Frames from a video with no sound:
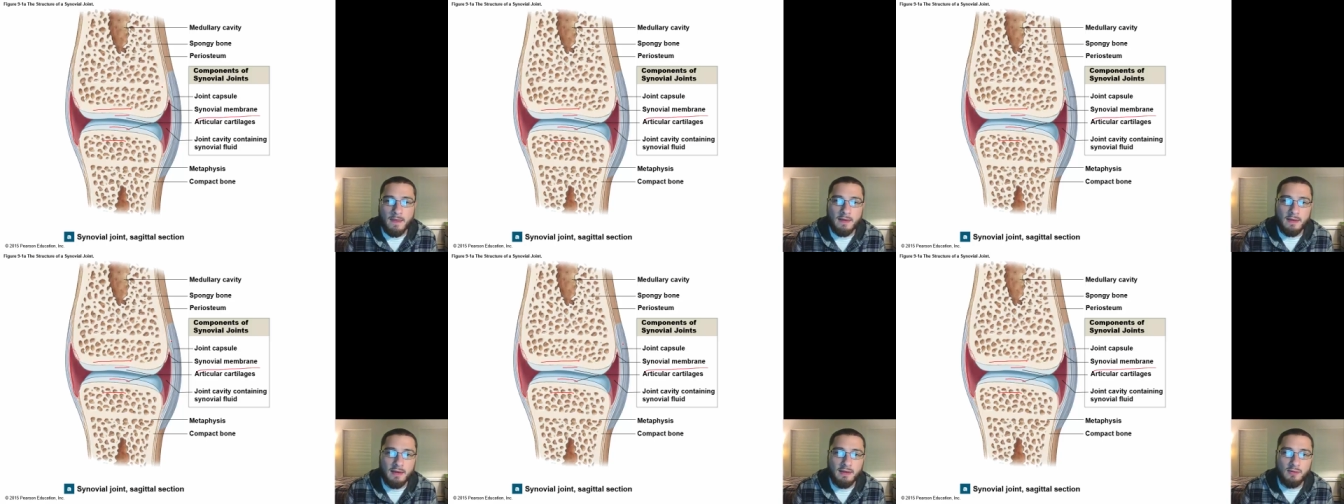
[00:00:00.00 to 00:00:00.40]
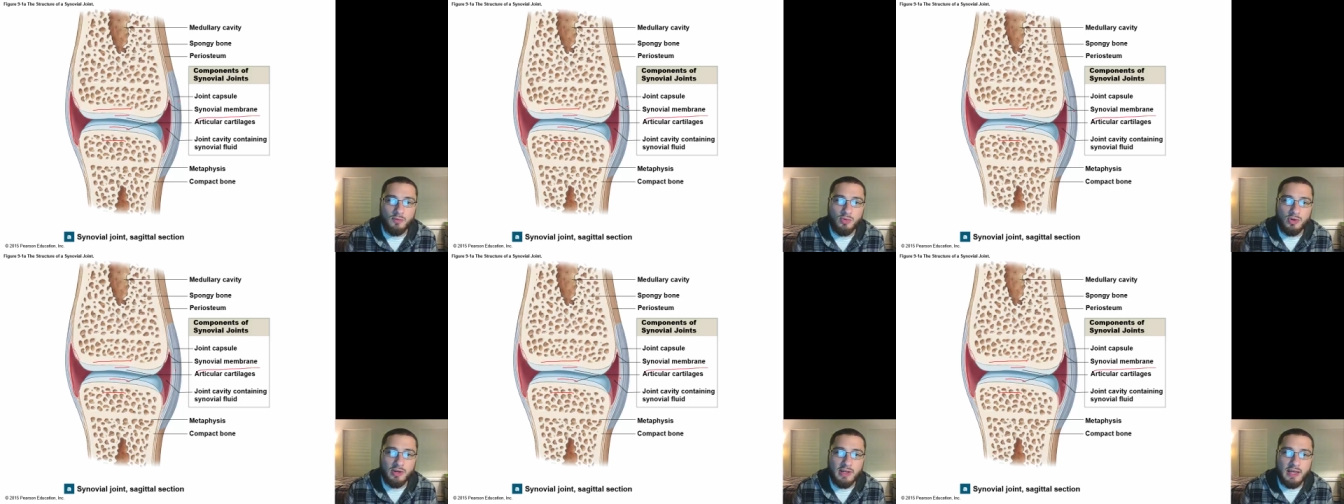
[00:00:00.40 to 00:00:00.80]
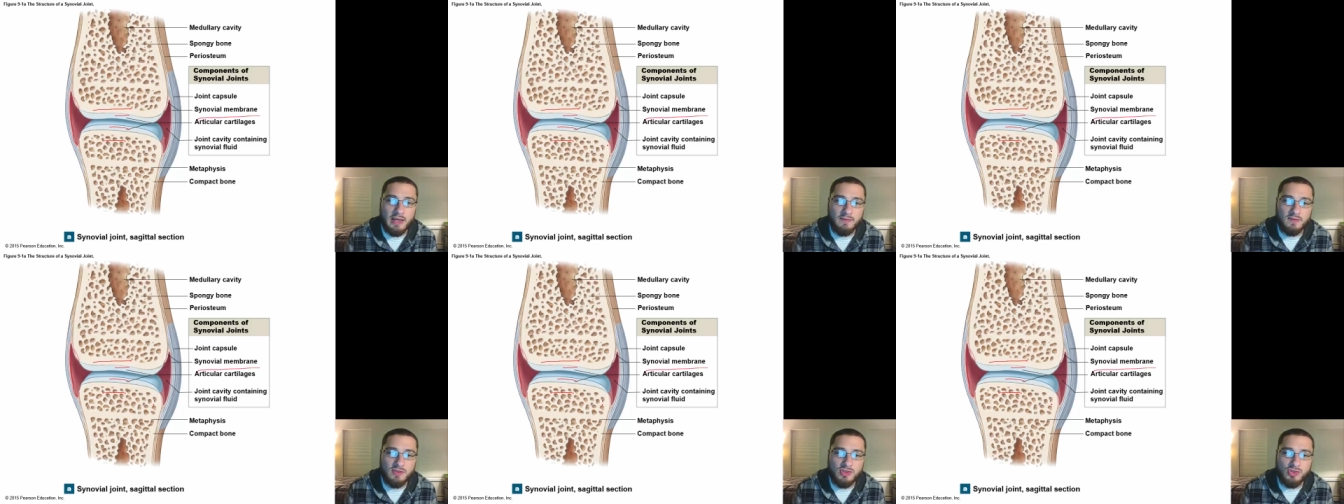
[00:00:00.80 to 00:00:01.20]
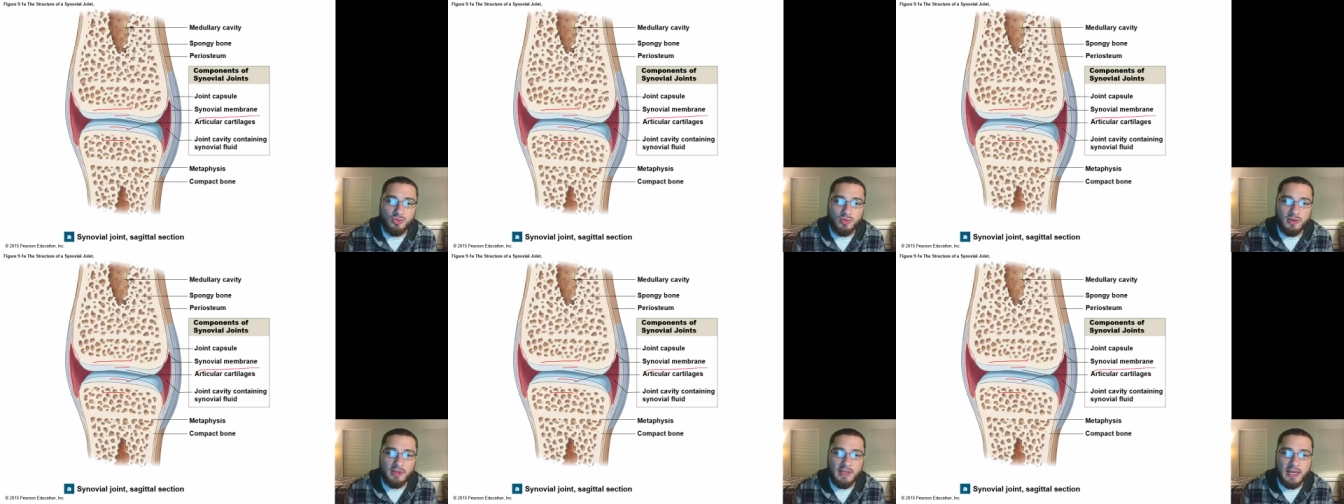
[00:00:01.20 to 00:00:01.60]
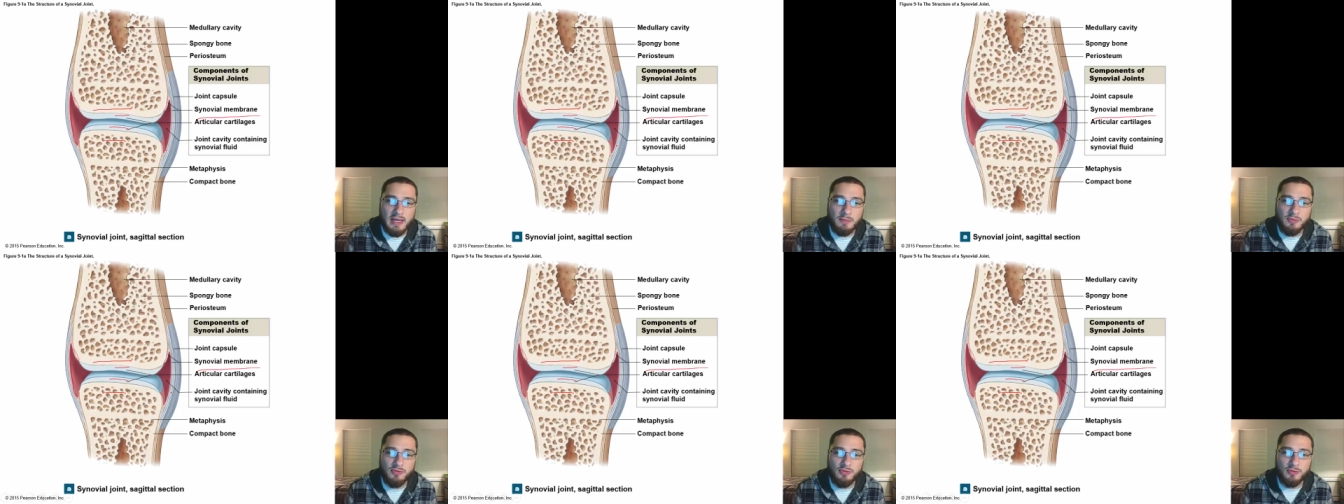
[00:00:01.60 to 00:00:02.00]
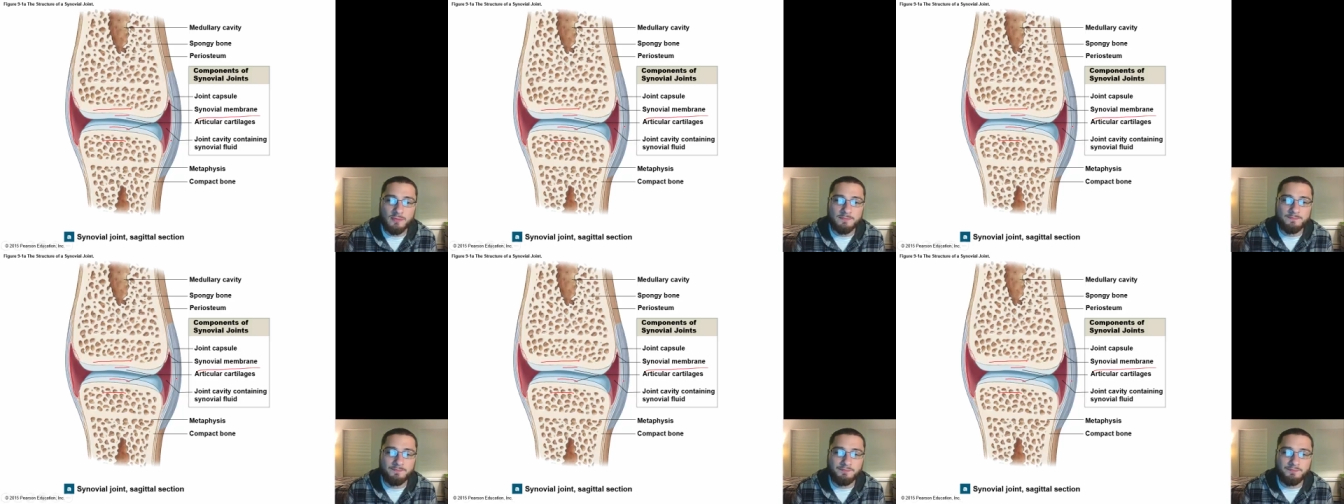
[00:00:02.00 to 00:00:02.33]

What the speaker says: and we're going to have this joint capsule.